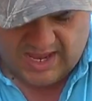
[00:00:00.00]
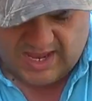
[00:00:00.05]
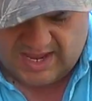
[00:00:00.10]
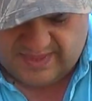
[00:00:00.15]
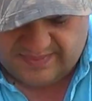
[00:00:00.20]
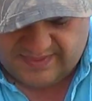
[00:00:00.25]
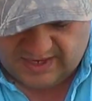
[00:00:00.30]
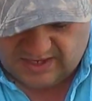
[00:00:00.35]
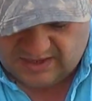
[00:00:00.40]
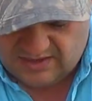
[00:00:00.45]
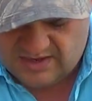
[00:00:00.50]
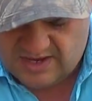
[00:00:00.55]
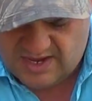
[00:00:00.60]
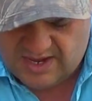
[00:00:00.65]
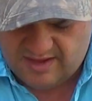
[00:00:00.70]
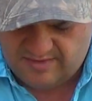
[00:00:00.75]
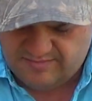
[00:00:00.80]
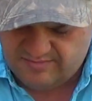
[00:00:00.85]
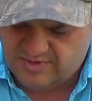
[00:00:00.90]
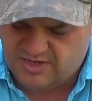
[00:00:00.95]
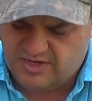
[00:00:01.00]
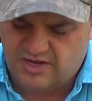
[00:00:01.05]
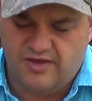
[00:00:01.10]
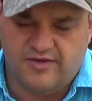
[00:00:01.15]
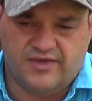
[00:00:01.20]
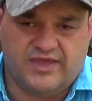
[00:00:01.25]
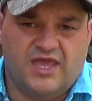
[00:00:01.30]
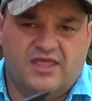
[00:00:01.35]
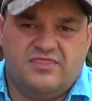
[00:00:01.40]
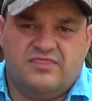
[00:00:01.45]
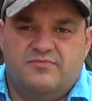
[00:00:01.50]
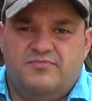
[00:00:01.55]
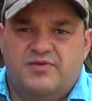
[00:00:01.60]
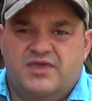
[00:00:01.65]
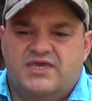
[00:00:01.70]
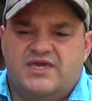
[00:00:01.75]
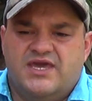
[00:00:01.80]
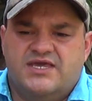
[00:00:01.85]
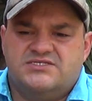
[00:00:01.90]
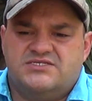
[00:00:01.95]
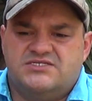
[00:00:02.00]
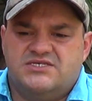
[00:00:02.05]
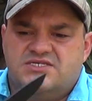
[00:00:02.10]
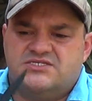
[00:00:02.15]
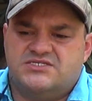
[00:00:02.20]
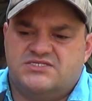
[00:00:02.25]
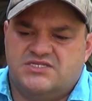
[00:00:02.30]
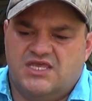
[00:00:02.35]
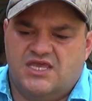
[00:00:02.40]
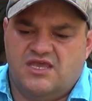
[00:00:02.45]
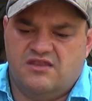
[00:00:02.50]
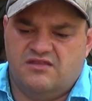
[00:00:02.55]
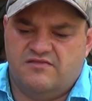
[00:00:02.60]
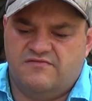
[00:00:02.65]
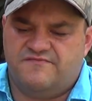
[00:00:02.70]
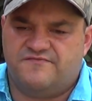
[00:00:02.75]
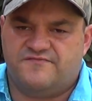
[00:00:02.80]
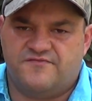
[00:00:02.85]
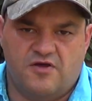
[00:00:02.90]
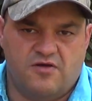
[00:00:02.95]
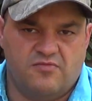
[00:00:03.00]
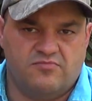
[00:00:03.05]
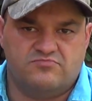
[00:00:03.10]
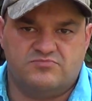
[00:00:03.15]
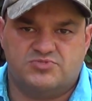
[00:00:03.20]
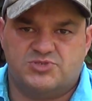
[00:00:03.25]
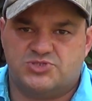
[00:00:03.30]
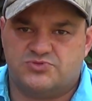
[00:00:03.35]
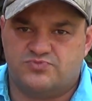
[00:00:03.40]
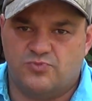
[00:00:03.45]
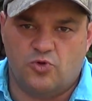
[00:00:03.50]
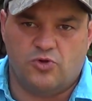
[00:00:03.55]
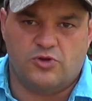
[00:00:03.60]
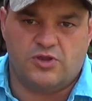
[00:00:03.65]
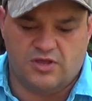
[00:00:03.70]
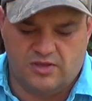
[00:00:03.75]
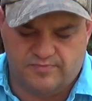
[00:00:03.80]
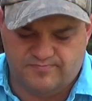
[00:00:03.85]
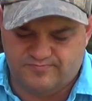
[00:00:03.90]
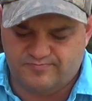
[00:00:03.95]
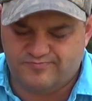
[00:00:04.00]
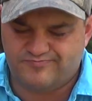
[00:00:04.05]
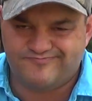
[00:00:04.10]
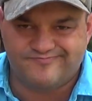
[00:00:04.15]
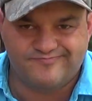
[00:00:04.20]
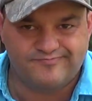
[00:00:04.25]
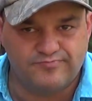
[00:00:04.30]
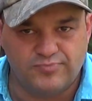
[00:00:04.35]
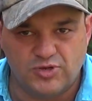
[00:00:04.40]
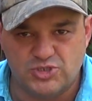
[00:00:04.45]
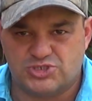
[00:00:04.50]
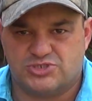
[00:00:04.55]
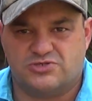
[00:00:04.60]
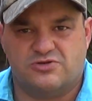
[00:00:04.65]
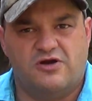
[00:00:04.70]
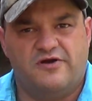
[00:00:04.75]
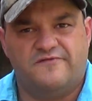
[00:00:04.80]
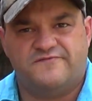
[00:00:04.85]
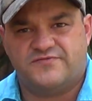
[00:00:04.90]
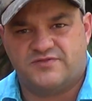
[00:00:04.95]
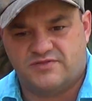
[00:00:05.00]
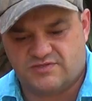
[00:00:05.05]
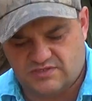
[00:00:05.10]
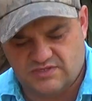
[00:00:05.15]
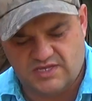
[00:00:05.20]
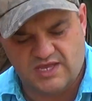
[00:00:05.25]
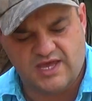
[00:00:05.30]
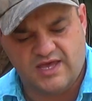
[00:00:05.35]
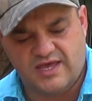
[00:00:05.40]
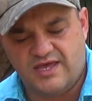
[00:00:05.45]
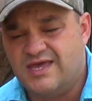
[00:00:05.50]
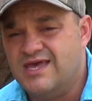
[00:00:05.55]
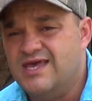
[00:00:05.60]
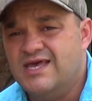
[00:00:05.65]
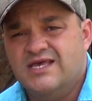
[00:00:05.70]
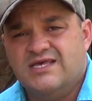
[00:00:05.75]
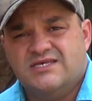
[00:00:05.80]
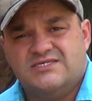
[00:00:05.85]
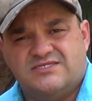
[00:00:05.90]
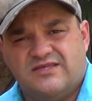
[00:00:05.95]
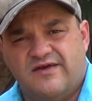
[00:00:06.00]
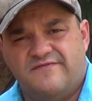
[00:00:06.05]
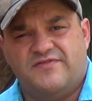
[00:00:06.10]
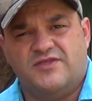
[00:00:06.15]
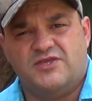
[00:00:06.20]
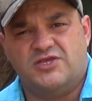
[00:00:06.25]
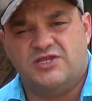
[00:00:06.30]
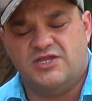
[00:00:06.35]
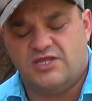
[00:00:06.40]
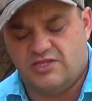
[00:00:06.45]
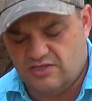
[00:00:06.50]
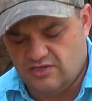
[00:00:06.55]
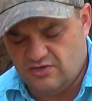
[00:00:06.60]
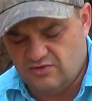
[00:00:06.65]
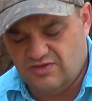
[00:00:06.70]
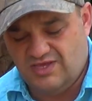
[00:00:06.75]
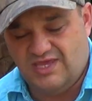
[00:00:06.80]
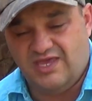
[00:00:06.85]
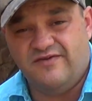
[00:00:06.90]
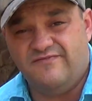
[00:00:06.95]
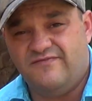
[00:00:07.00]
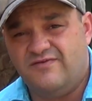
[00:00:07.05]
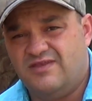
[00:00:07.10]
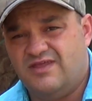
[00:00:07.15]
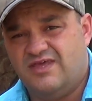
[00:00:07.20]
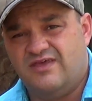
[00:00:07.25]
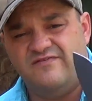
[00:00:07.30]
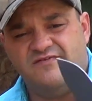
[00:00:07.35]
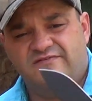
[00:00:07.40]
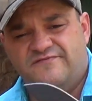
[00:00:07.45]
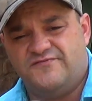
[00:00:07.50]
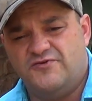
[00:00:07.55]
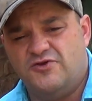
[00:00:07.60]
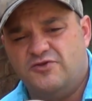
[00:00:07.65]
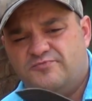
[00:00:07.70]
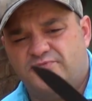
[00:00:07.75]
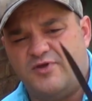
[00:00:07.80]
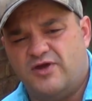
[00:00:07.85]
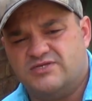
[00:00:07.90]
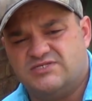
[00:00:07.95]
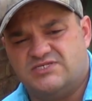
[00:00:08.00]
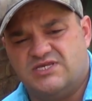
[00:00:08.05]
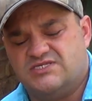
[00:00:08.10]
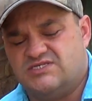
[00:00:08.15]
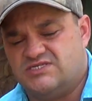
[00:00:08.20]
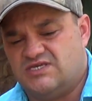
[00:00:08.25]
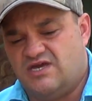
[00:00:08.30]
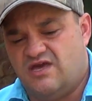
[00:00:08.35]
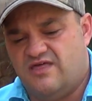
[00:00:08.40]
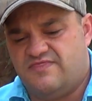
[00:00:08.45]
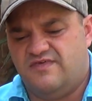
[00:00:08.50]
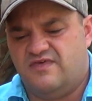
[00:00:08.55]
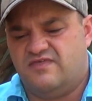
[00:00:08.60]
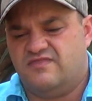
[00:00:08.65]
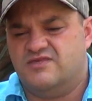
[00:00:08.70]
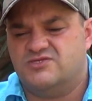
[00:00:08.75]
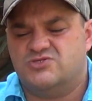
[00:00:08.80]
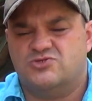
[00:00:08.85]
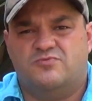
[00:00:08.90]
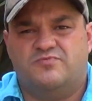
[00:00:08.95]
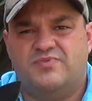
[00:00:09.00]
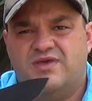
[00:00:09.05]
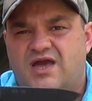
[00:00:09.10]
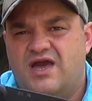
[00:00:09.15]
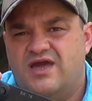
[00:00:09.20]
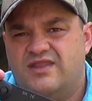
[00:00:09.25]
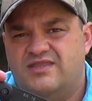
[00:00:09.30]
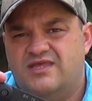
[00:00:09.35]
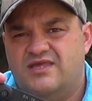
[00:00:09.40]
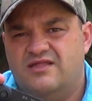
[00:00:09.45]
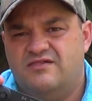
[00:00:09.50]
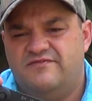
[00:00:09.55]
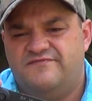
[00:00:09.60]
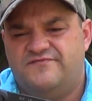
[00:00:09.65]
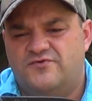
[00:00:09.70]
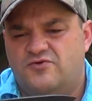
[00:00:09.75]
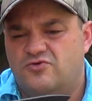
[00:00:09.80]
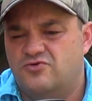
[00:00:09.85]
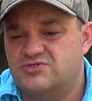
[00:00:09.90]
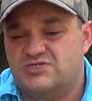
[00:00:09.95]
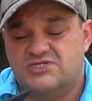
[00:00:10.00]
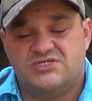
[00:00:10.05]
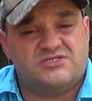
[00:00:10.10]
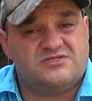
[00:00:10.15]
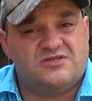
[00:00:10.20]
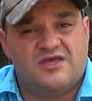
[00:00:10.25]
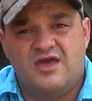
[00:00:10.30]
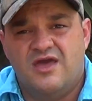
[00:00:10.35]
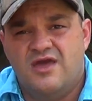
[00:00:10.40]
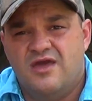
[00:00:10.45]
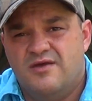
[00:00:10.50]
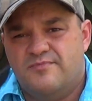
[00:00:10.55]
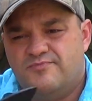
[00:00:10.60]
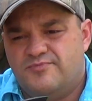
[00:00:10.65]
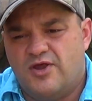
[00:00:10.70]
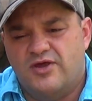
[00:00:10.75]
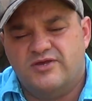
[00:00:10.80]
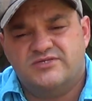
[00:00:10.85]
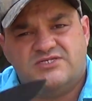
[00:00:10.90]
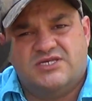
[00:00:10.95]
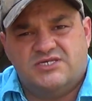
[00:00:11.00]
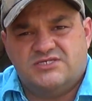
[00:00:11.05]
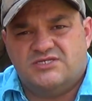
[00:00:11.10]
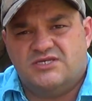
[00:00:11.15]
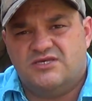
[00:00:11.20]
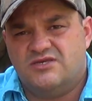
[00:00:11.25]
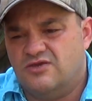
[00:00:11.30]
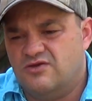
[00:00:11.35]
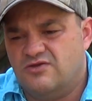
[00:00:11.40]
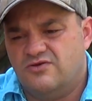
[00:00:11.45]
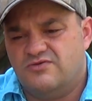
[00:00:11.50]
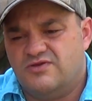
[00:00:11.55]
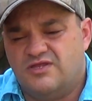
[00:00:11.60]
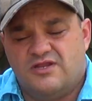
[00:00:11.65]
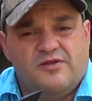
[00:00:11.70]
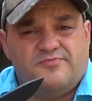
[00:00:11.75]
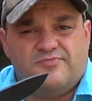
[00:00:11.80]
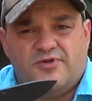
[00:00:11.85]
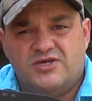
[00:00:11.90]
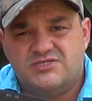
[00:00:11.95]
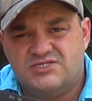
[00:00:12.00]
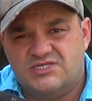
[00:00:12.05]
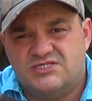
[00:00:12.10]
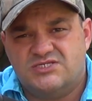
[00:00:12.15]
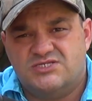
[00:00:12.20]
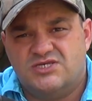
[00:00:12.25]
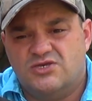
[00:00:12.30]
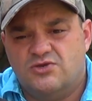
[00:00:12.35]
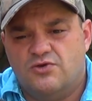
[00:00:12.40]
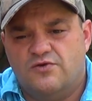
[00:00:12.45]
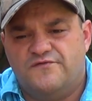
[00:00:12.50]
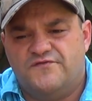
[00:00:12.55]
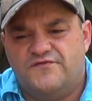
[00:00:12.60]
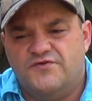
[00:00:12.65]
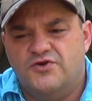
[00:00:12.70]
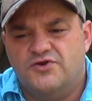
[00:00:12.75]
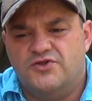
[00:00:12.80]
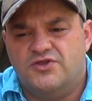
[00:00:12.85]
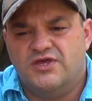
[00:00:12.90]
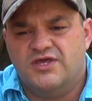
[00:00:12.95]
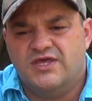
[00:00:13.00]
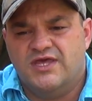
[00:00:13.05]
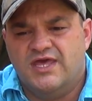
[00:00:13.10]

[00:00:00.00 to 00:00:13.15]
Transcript: and then again, the BK16 from smaller bushcraft stuff that you need to do, even food processing. I think this will be ideal for just processing your food.